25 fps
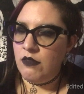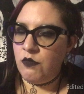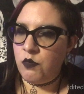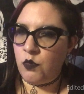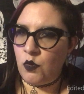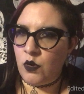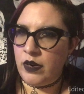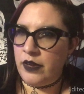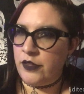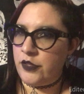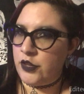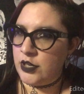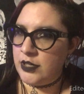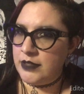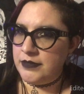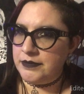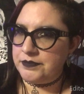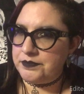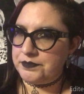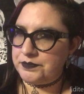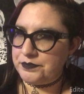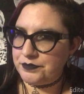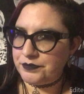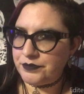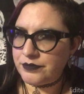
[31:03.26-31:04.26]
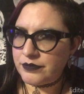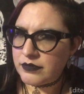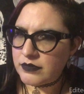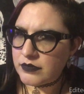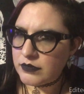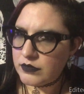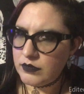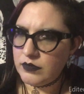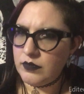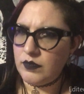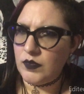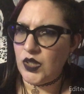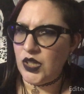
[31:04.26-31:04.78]
for other,
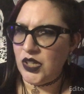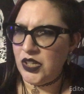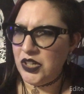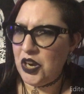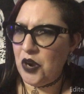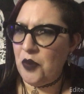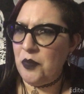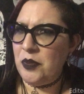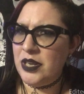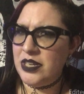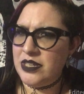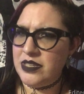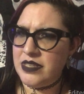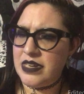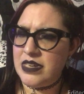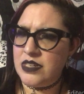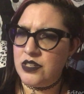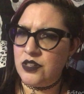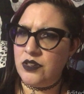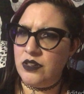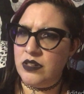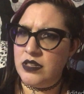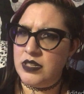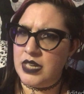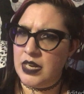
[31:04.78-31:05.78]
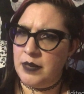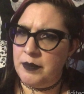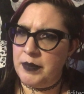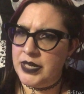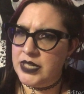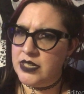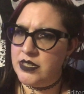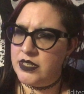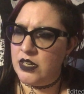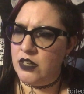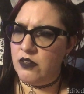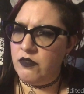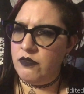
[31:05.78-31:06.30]
plus-size girls like
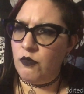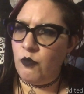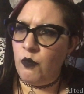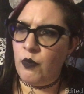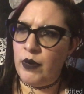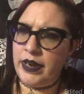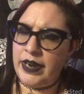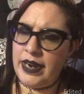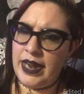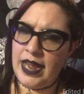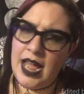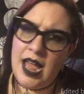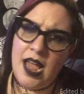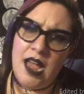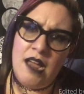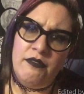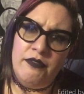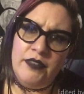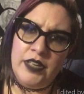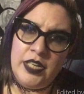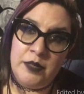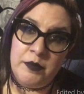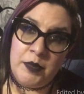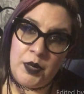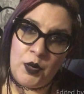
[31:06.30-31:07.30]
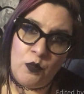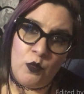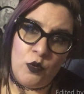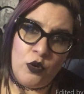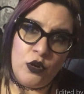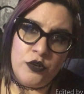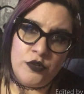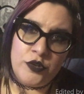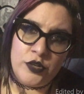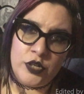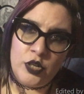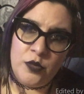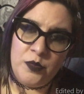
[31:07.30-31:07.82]
myself what I have in my
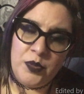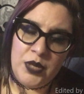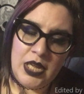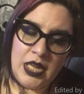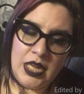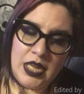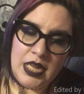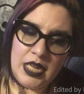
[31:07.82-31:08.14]
wardrobe,